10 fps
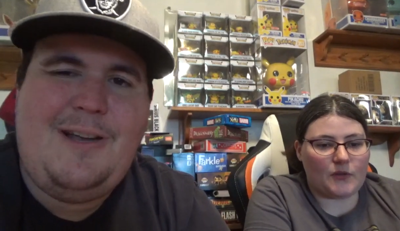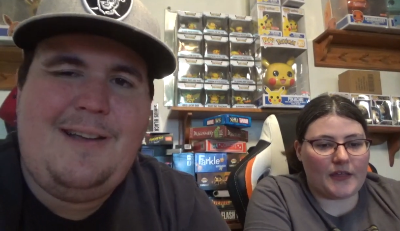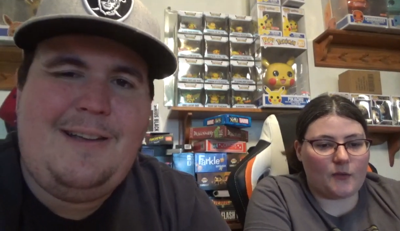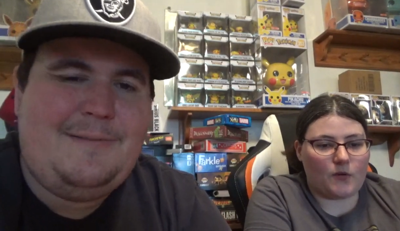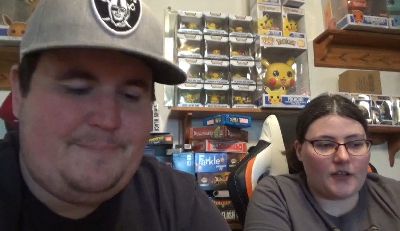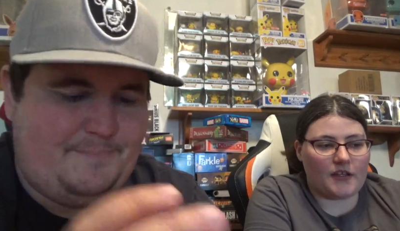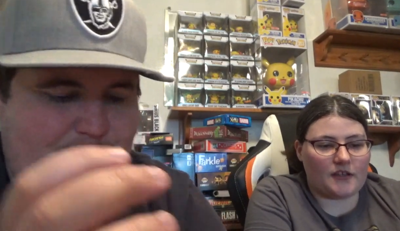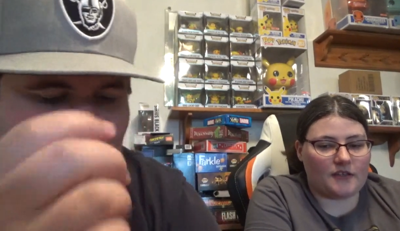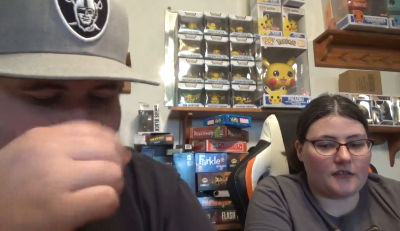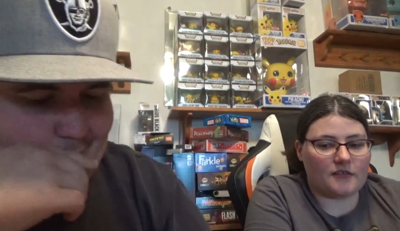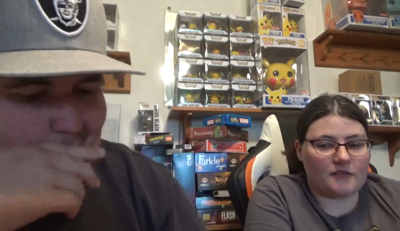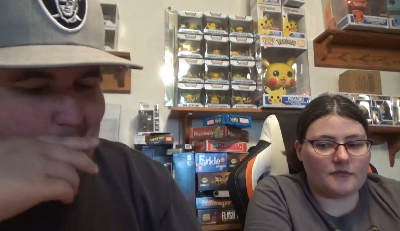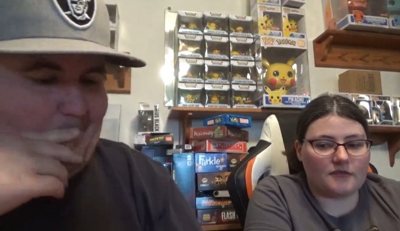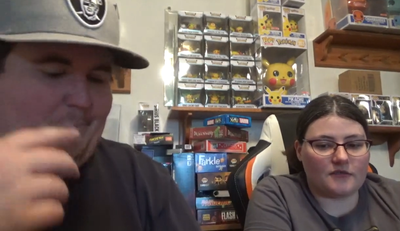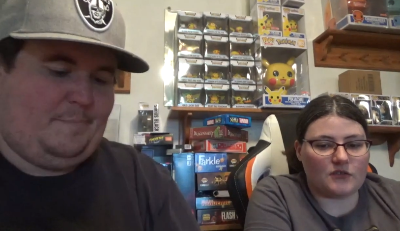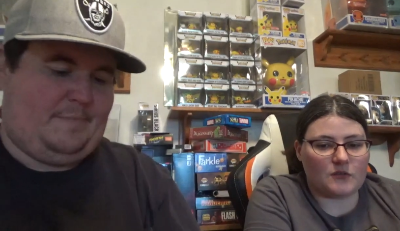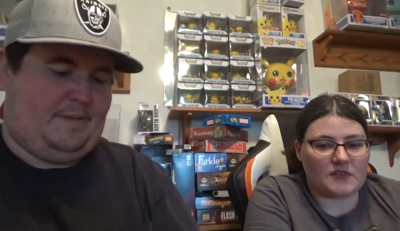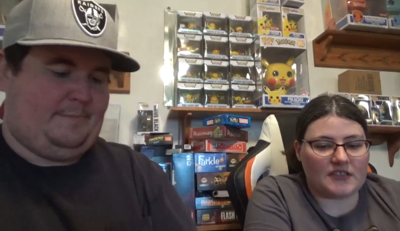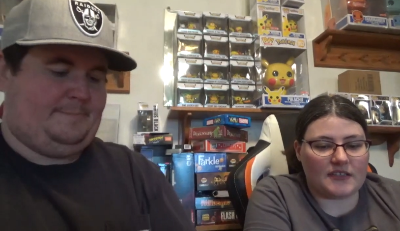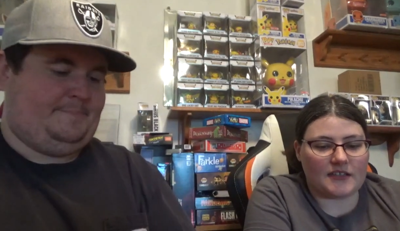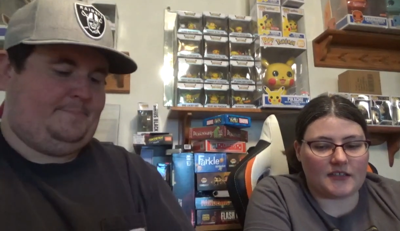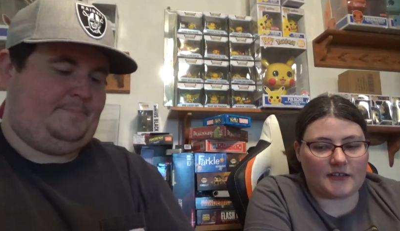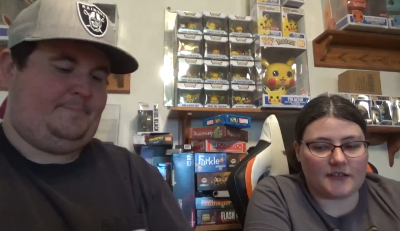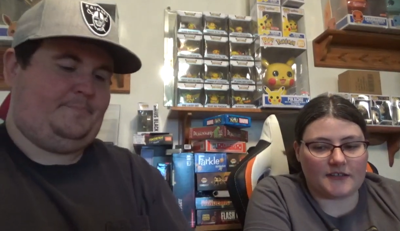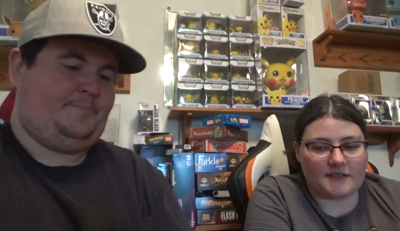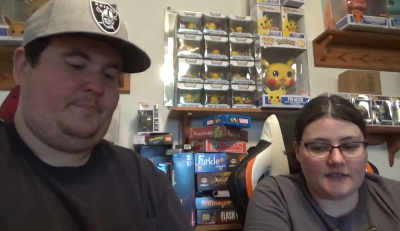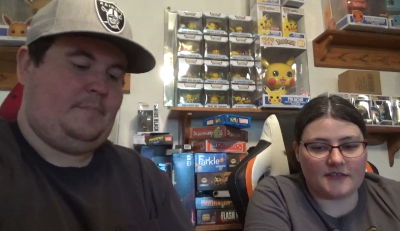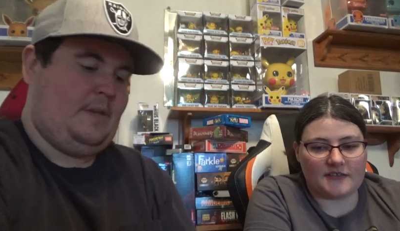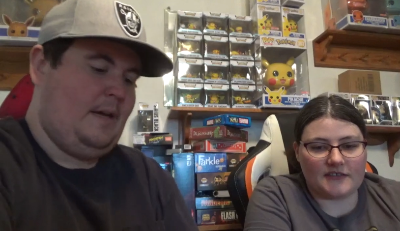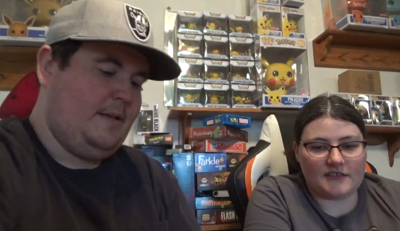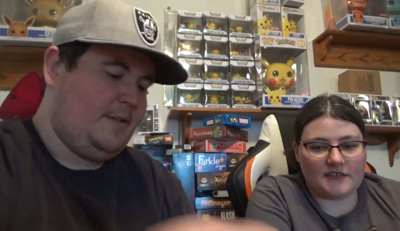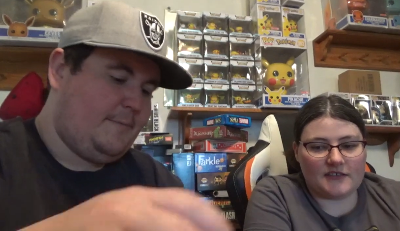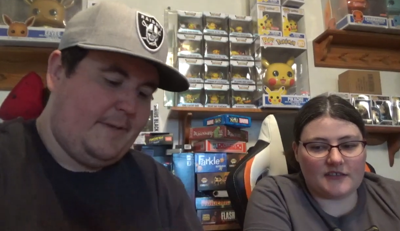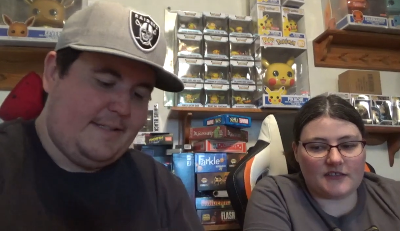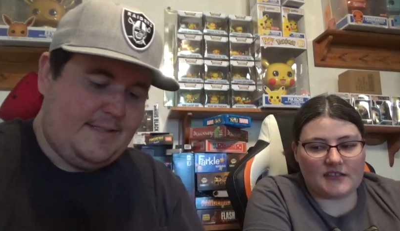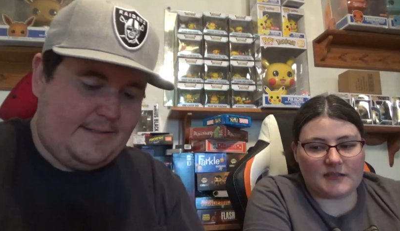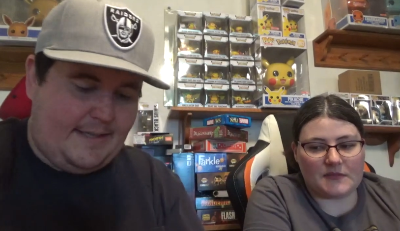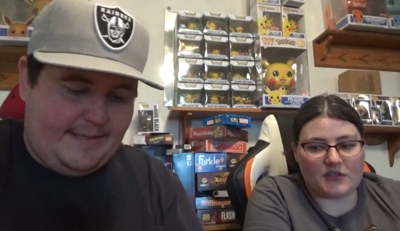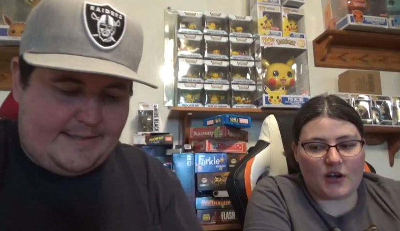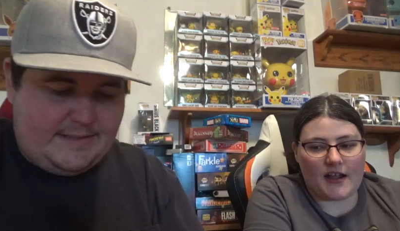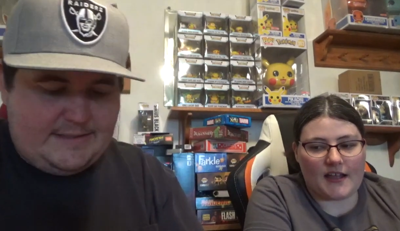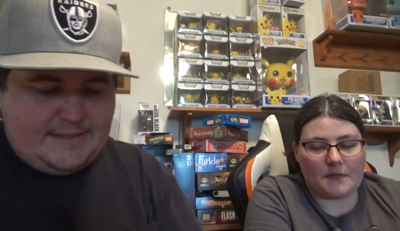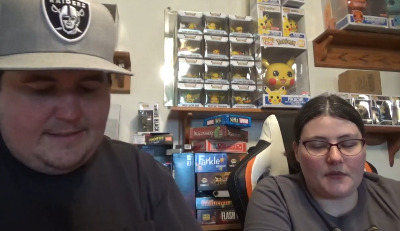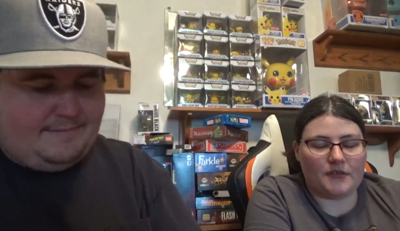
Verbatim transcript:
Speaker 1: like what you see here,
Speaker 2: don't forget to subscribe, like.